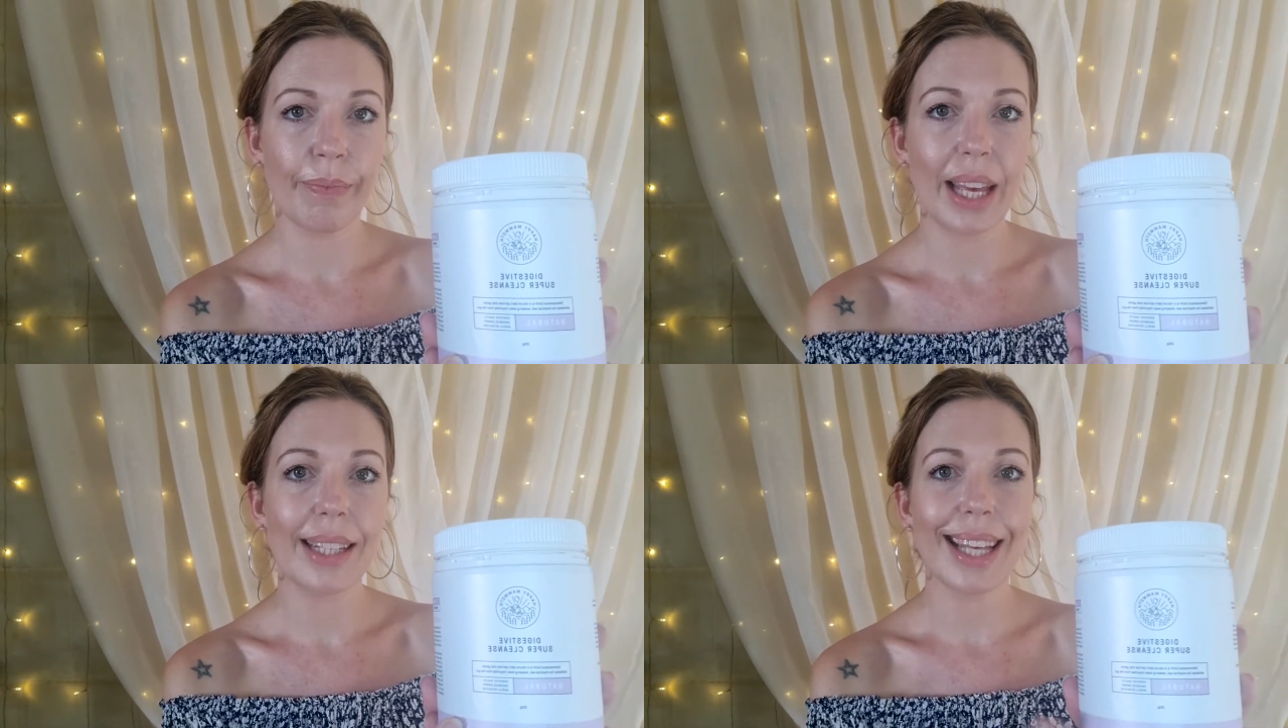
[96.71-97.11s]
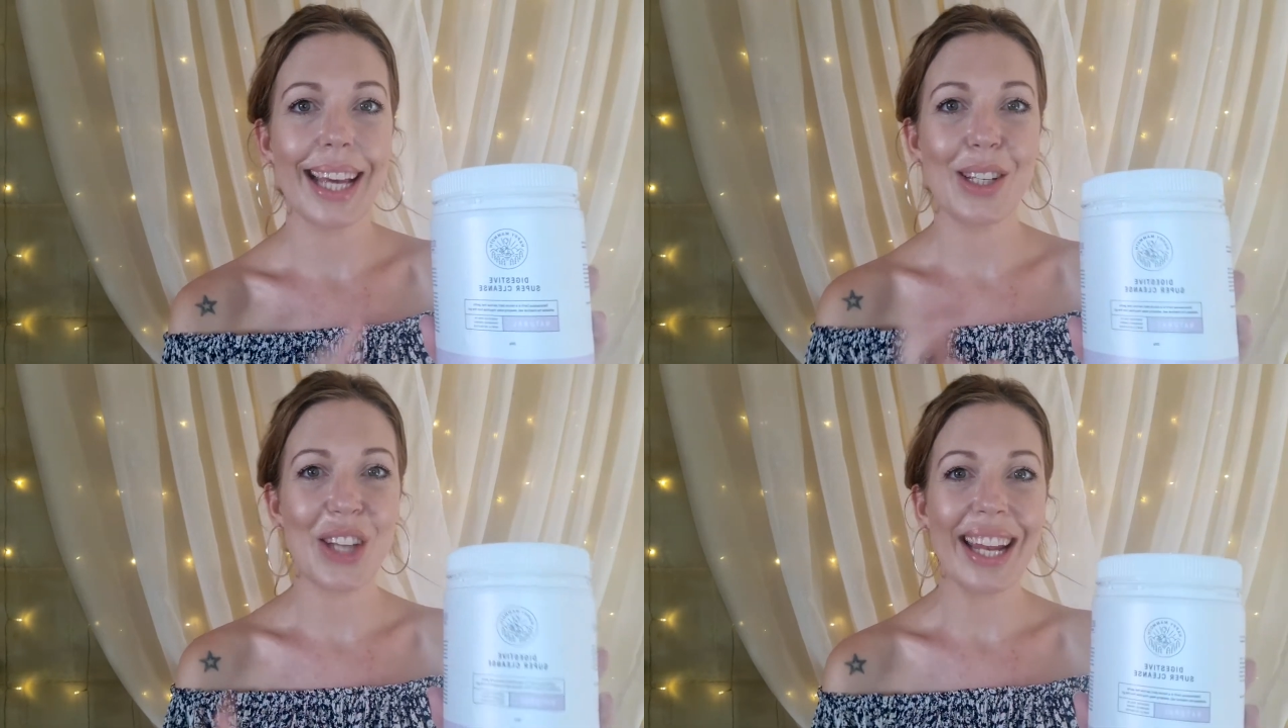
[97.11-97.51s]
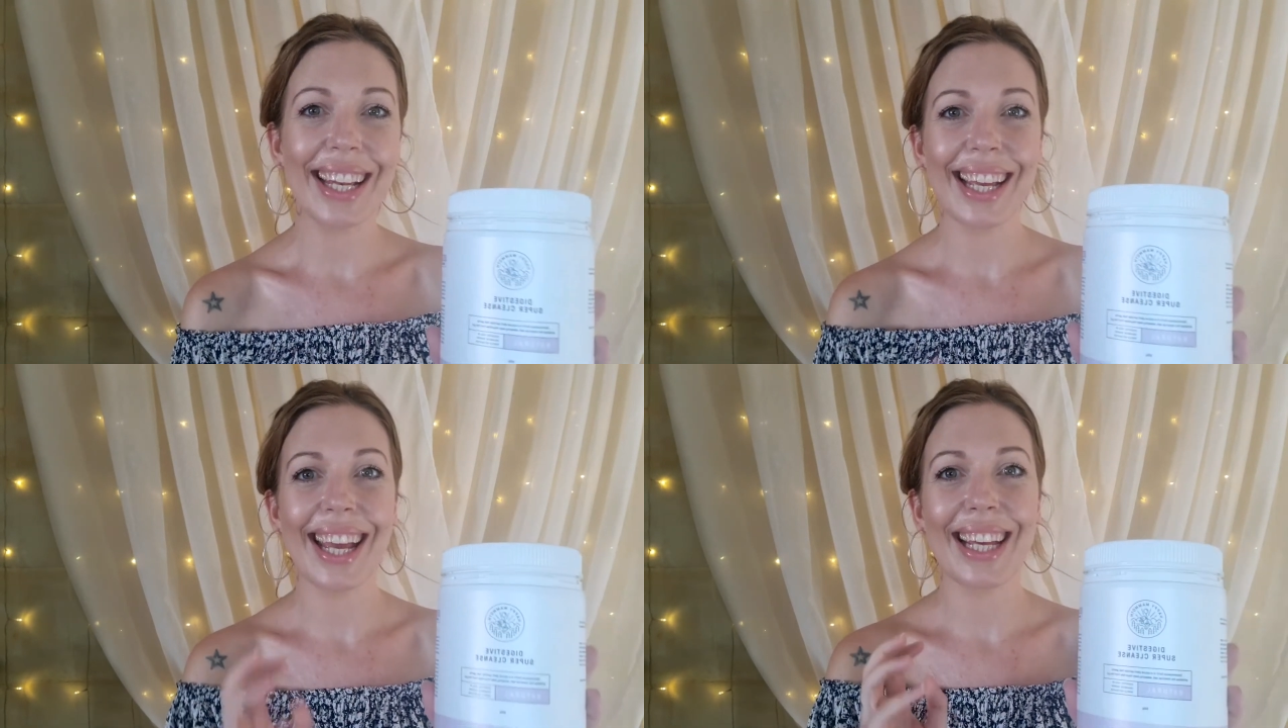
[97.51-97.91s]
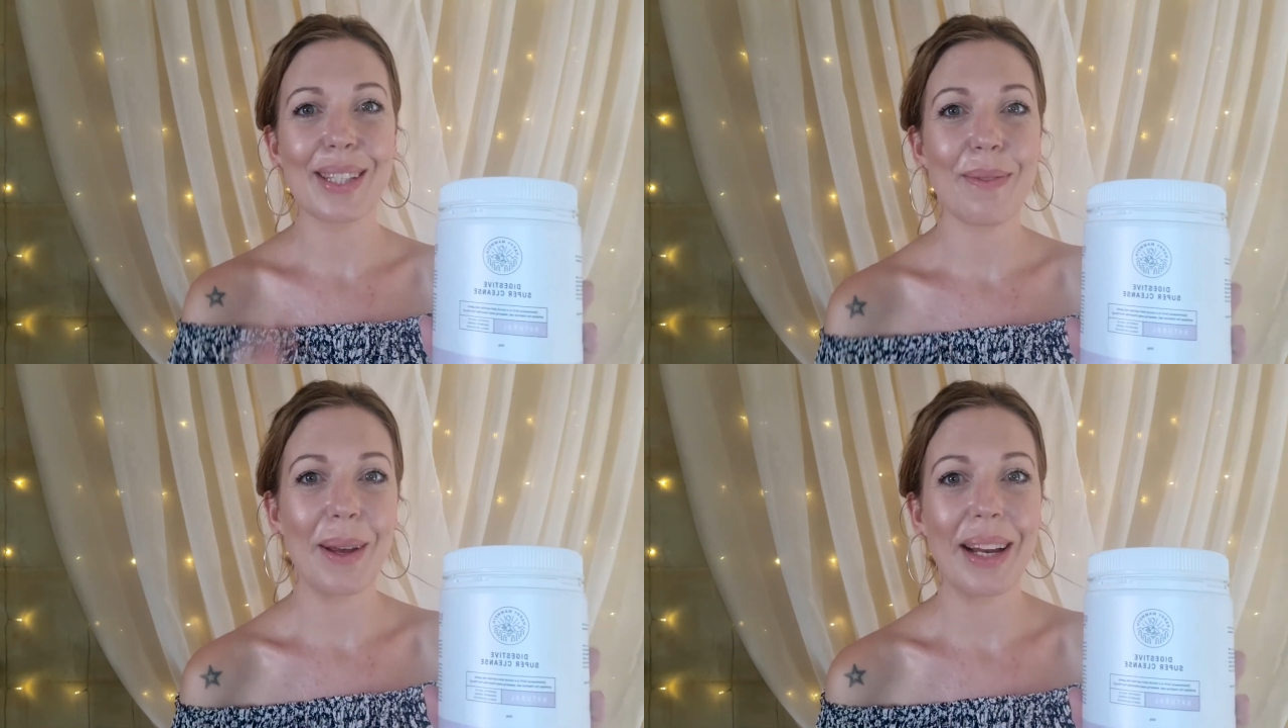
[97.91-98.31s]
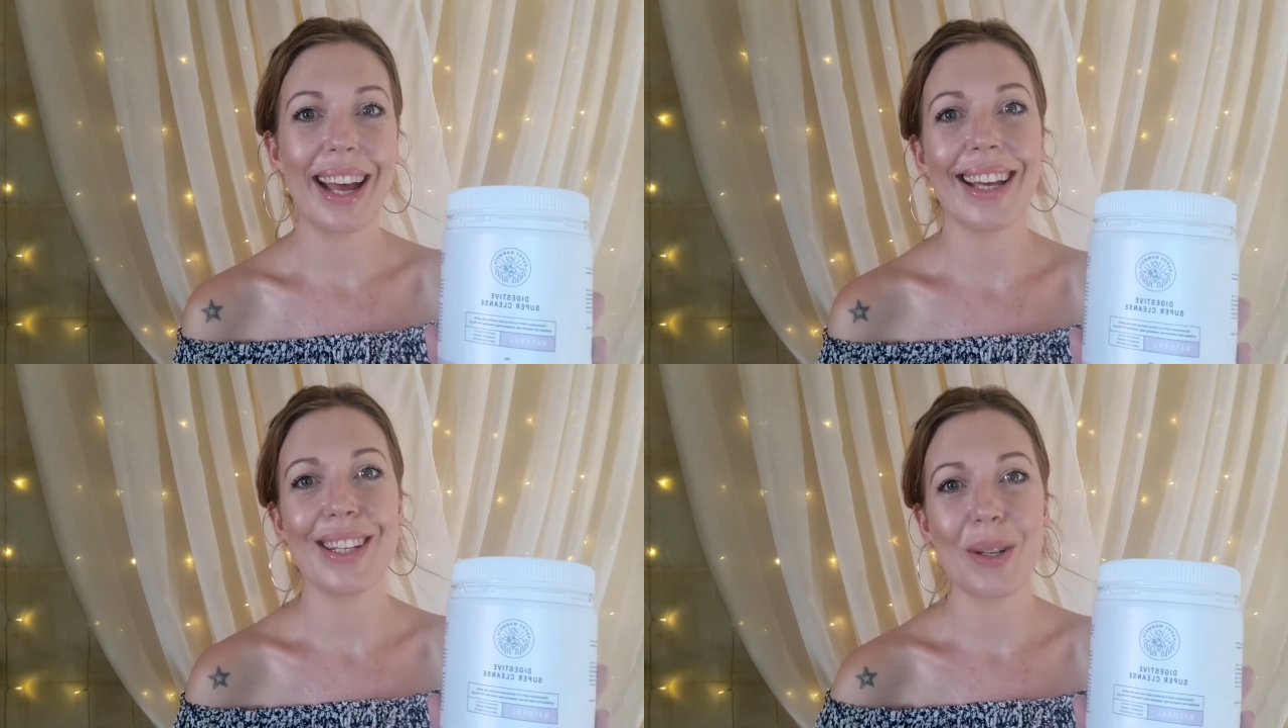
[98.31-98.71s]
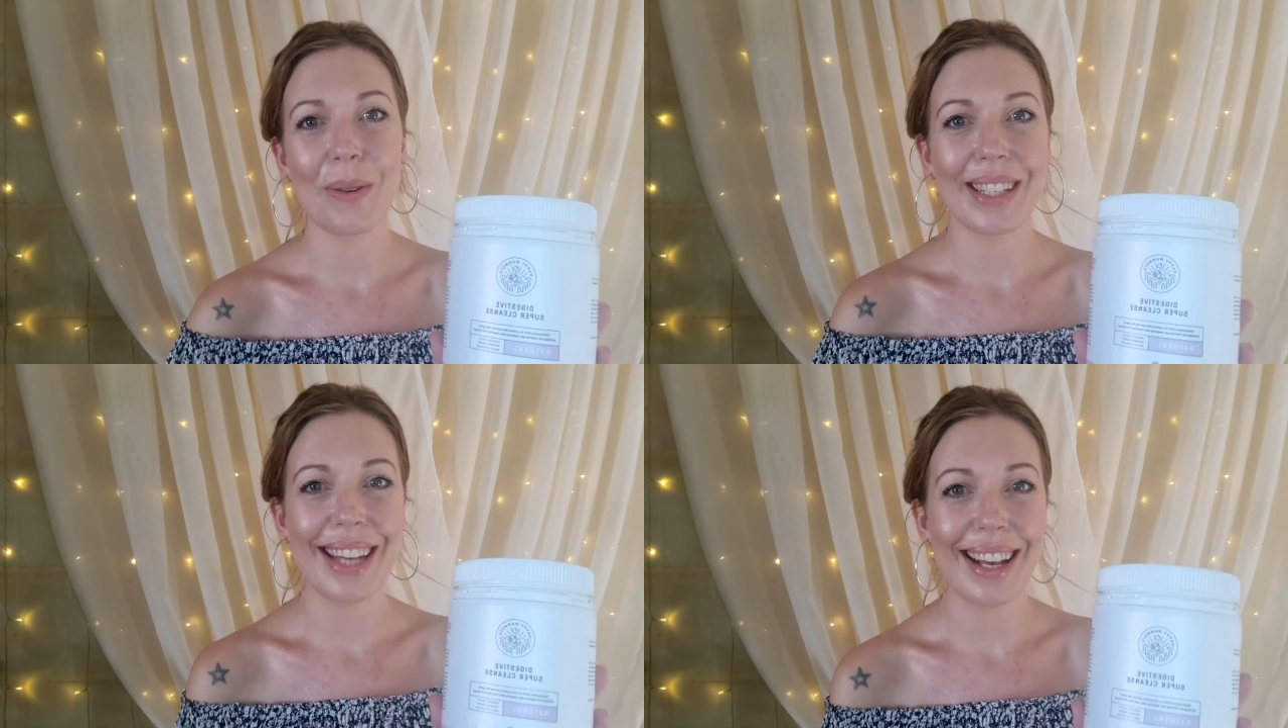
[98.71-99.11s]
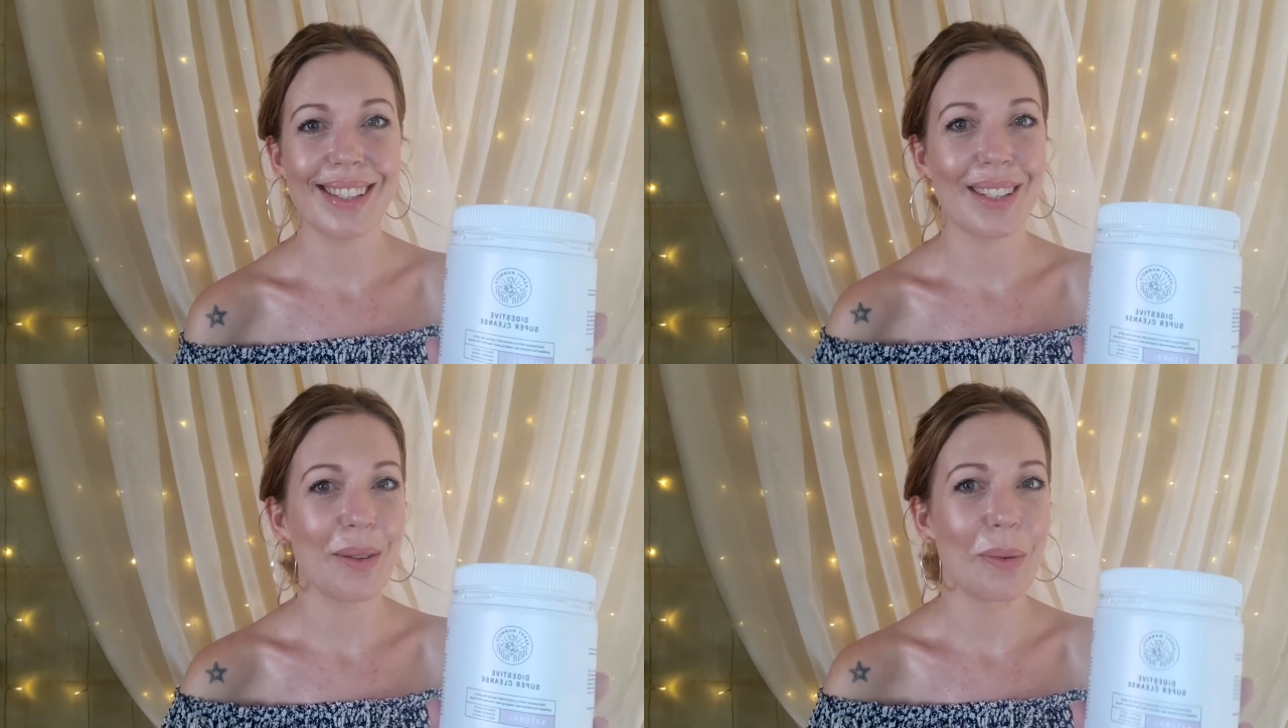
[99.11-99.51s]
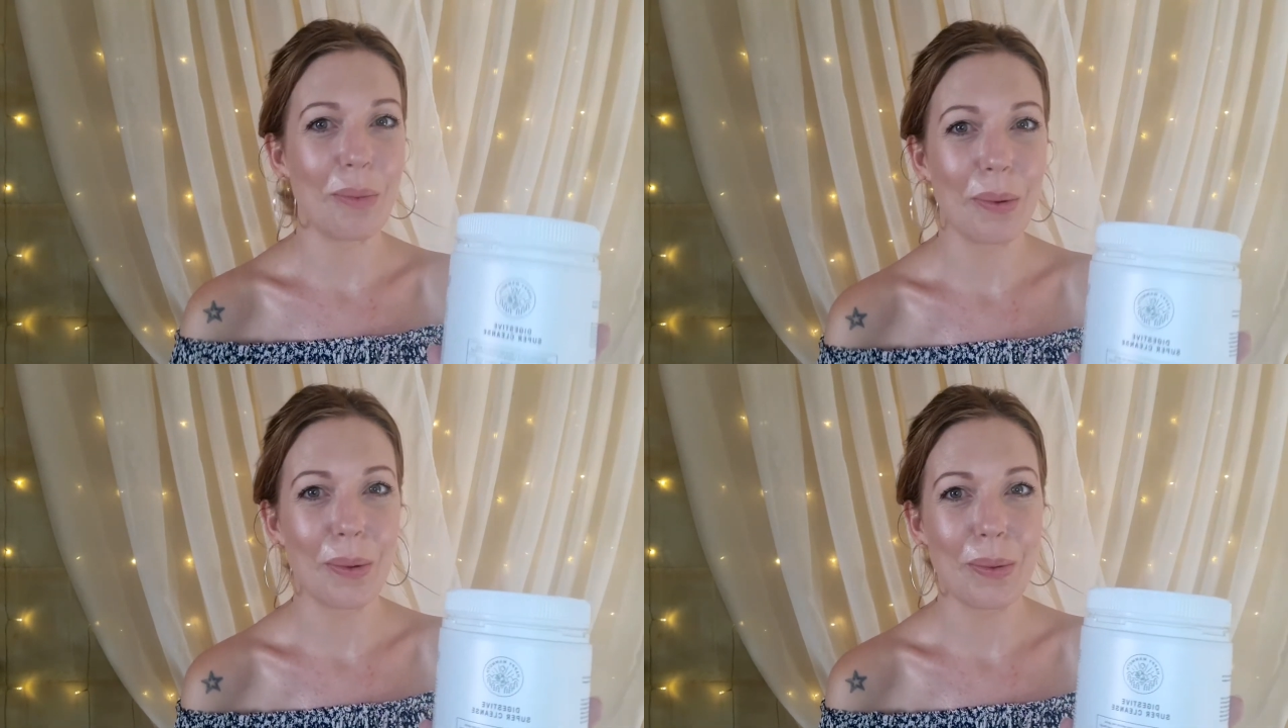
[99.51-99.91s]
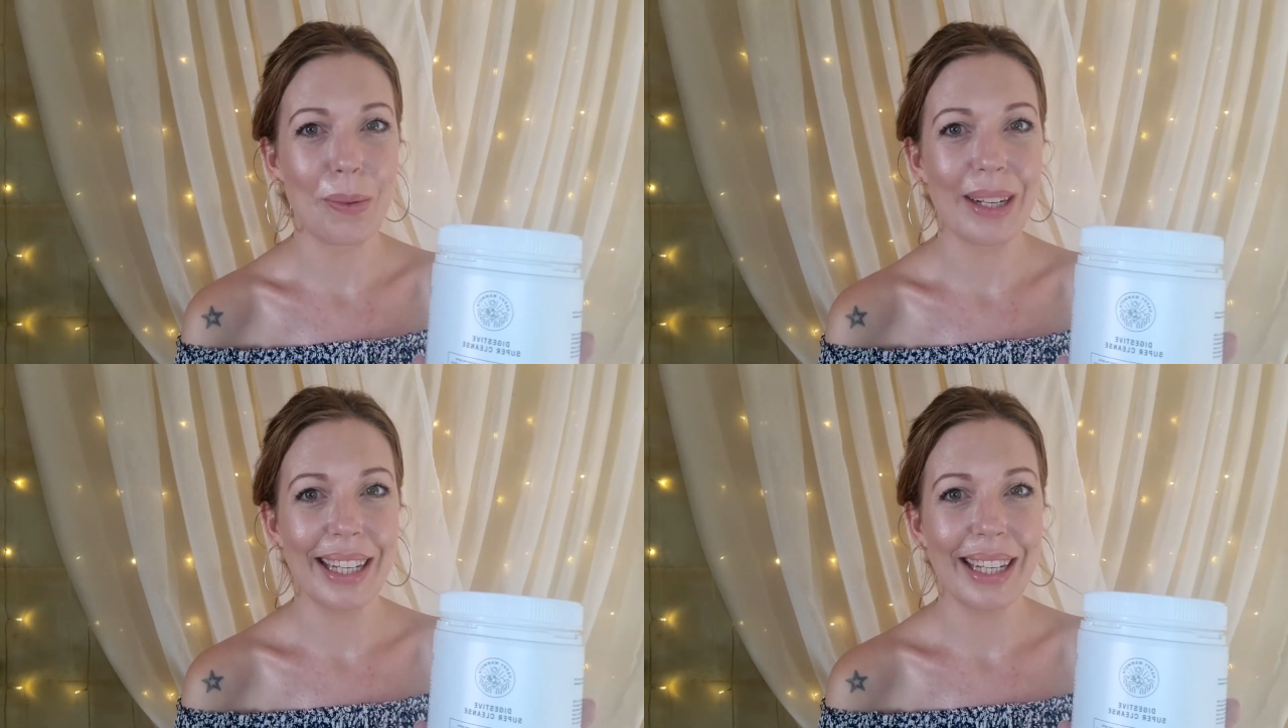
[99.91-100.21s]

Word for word: is that it gently exfoliates your intestinal wall.